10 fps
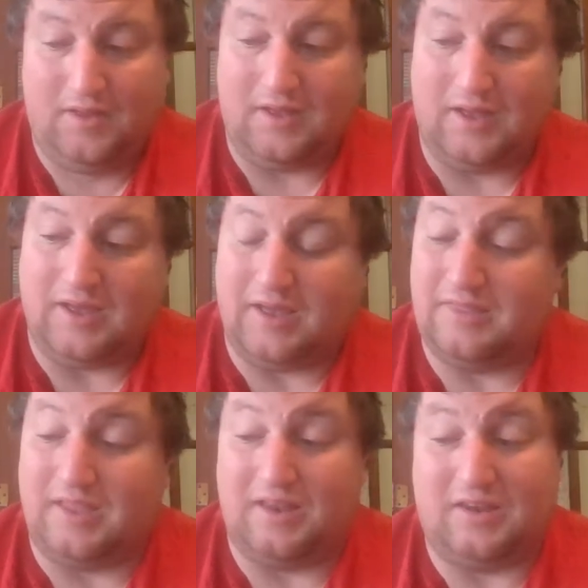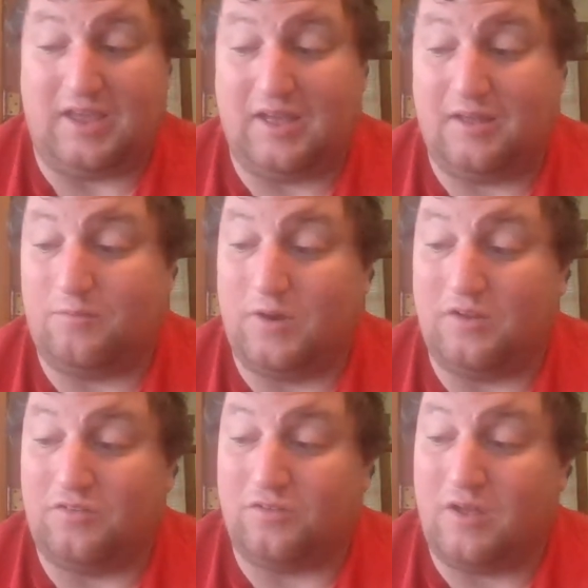And then you had
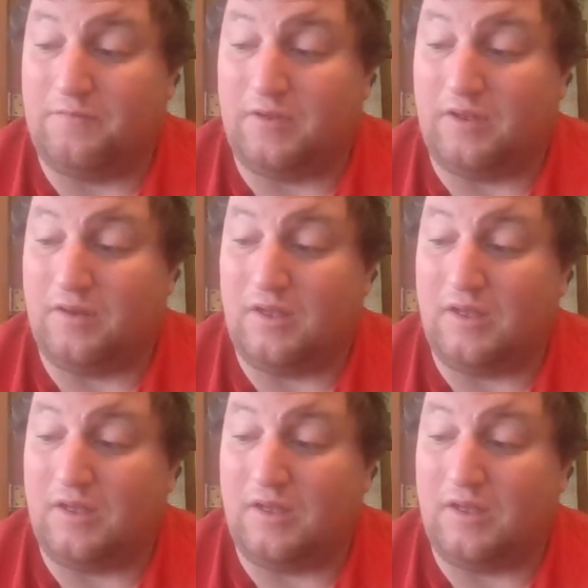Ridge Lovett,